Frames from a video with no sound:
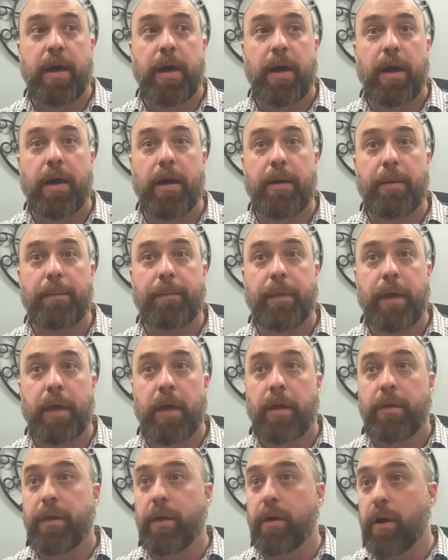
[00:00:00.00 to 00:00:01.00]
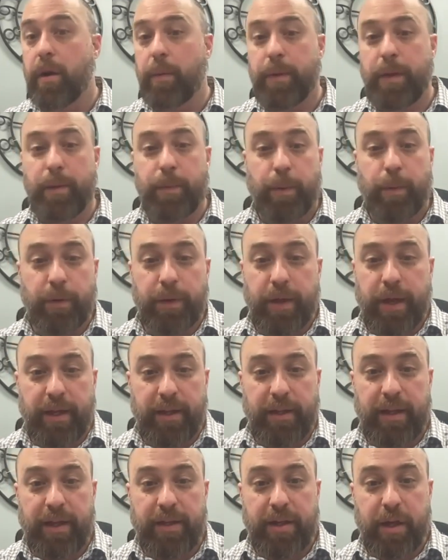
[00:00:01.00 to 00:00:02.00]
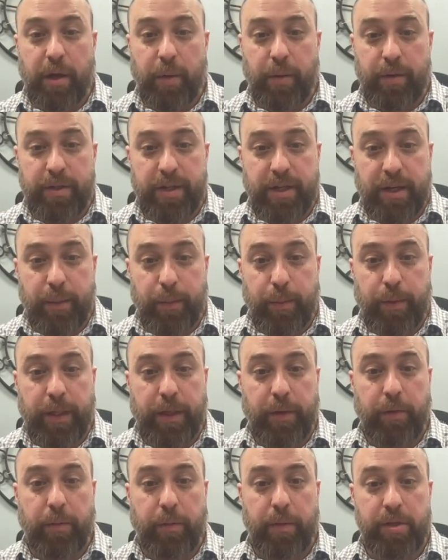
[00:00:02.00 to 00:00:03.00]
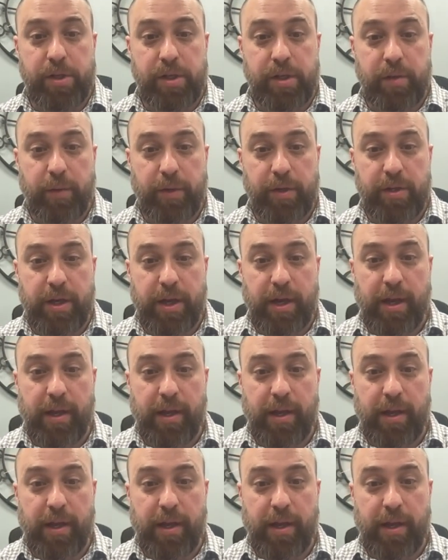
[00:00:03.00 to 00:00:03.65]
There are people that go into complete remission, which